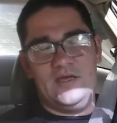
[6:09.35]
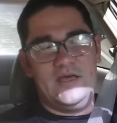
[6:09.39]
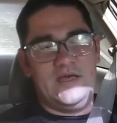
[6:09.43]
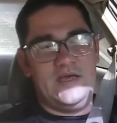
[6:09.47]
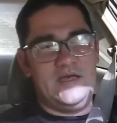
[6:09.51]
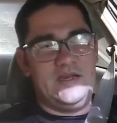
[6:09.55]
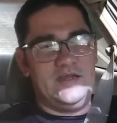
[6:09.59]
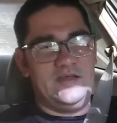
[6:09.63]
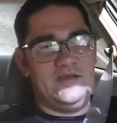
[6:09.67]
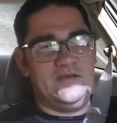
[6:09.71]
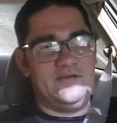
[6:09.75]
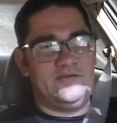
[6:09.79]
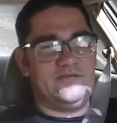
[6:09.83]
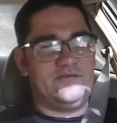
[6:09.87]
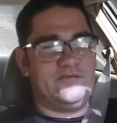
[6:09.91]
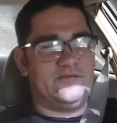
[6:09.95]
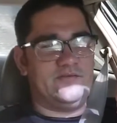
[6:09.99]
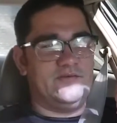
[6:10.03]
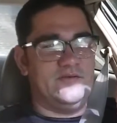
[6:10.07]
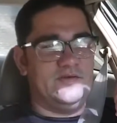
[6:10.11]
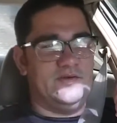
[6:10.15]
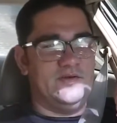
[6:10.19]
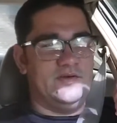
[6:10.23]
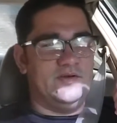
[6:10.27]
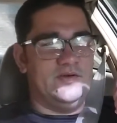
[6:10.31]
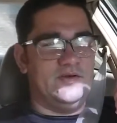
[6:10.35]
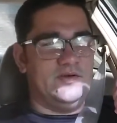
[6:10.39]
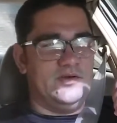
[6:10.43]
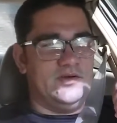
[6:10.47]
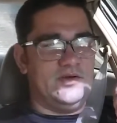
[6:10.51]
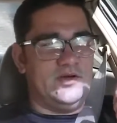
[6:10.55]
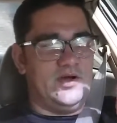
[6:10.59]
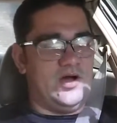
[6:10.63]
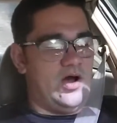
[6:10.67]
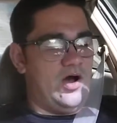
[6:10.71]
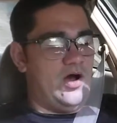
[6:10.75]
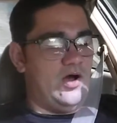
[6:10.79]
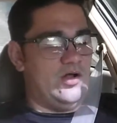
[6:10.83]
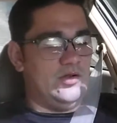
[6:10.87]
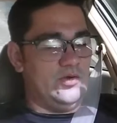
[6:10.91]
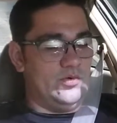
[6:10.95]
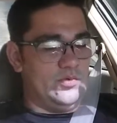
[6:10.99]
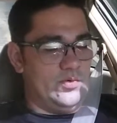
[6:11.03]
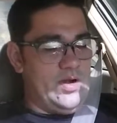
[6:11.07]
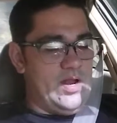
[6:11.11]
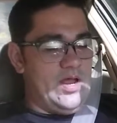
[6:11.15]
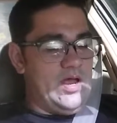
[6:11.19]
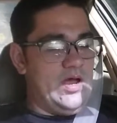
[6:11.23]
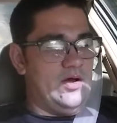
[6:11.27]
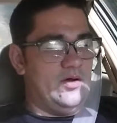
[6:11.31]
It is
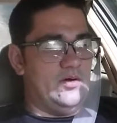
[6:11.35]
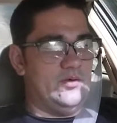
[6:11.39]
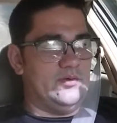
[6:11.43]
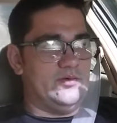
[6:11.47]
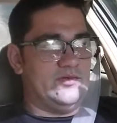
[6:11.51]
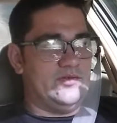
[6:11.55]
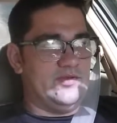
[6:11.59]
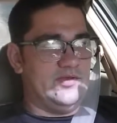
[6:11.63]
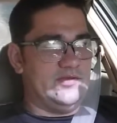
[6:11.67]
all around.